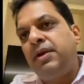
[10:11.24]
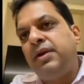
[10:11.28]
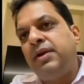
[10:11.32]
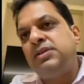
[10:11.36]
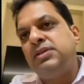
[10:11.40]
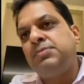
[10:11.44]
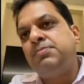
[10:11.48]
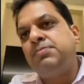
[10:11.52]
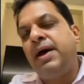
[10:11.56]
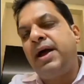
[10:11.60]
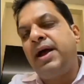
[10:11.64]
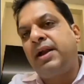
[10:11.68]
it
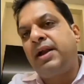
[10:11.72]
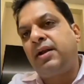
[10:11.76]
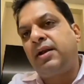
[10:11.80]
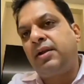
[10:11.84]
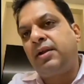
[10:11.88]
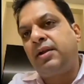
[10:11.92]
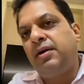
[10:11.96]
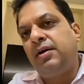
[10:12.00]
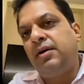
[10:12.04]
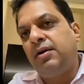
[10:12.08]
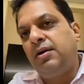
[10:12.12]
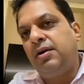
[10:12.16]
is
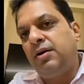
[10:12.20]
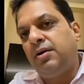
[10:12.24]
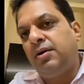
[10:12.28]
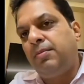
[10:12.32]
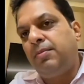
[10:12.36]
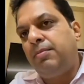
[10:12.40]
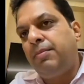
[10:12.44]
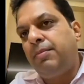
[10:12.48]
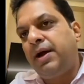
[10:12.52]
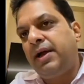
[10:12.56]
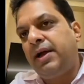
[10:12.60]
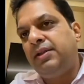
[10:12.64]
backed
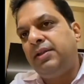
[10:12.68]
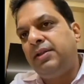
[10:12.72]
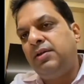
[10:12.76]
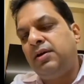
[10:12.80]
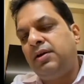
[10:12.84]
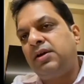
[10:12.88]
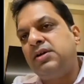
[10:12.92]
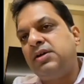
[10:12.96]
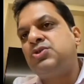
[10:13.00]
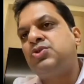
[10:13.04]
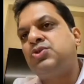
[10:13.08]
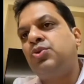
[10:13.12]
by
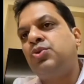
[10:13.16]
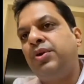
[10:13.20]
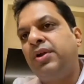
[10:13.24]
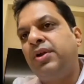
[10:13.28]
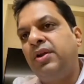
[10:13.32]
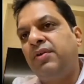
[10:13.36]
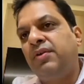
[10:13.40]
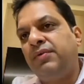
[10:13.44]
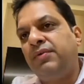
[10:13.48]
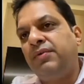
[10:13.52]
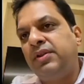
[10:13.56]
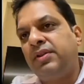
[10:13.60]
the
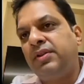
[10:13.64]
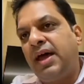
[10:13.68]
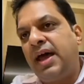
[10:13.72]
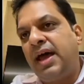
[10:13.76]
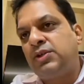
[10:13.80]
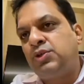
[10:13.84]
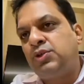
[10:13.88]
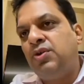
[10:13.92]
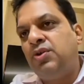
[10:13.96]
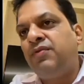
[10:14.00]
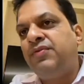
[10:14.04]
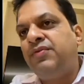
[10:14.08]
custodian with
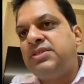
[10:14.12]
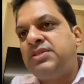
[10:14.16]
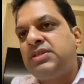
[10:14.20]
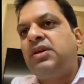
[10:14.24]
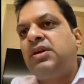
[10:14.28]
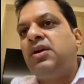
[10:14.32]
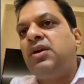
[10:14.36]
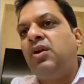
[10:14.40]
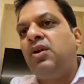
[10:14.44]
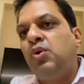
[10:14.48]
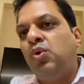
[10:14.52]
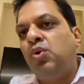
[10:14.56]
actual
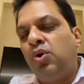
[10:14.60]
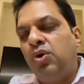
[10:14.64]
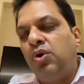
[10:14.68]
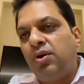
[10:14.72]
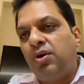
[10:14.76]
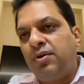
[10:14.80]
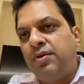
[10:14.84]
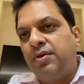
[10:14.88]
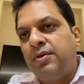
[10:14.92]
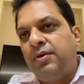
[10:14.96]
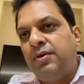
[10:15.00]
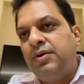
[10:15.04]
physical gold.
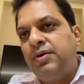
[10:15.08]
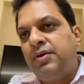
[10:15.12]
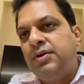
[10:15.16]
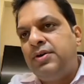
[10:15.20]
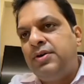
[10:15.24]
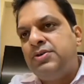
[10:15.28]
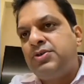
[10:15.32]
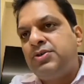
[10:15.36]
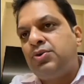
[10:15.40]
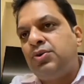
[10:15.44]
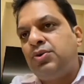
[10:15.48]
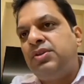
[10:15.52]

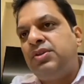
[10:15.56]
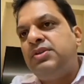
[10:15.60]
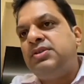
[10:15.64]
So